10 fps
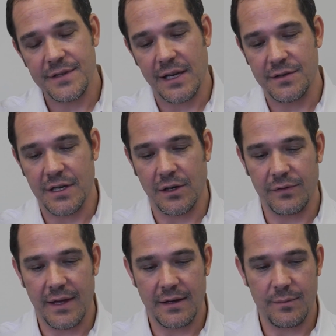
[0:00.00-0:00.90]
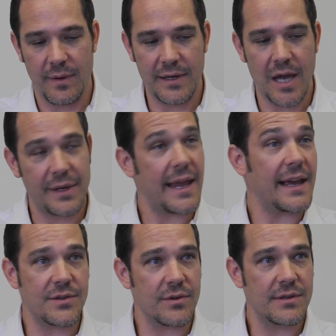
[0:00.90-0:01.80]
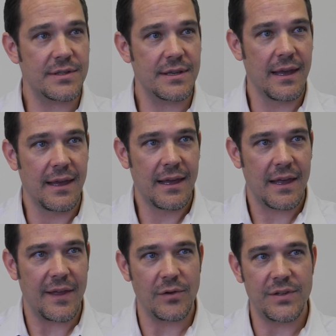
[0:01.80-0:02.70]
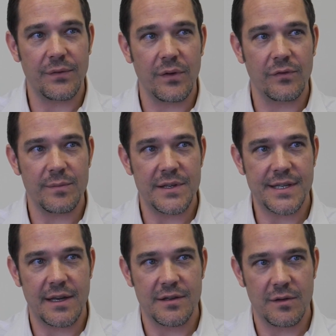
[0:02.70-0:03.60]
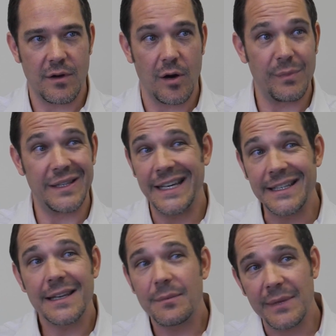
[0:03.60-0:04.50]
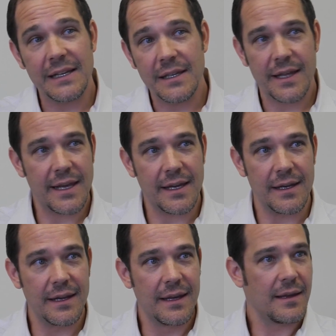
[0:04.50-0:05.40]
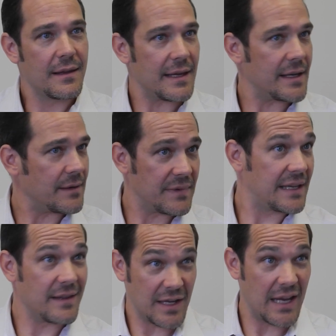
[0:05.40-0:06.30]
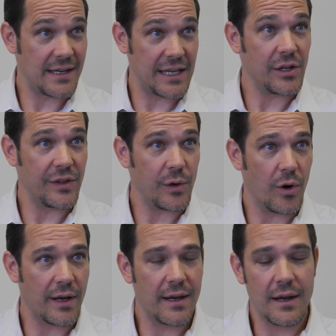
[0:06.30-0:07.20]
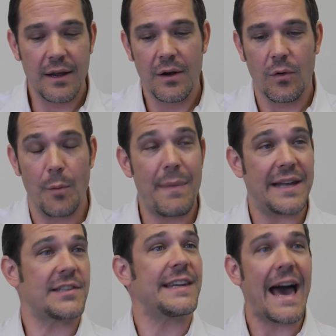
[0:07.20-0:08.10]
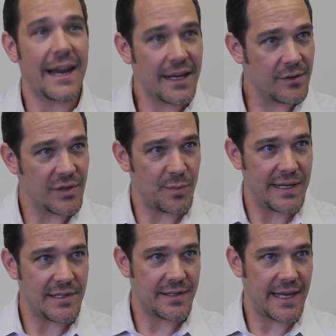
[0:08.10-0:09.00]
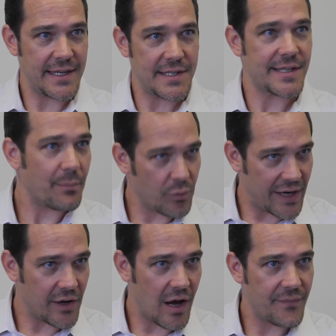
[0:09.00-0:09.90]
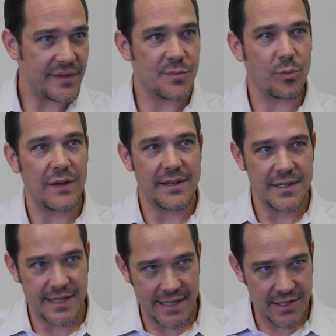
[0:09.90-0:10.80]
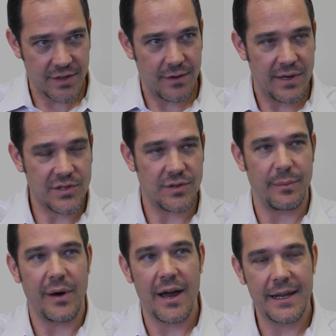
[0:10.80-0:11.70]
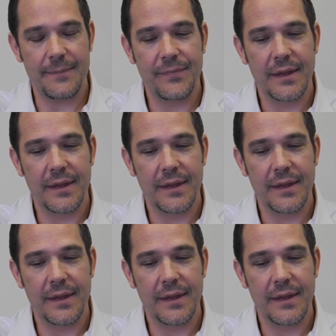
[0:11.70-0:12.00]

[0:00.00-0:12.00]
cells that become cancerous that are different from the cells that are malignant, meaning that they can kill the organ, or metastatic, which means that they can separate off and spread the disease to the rest of the body,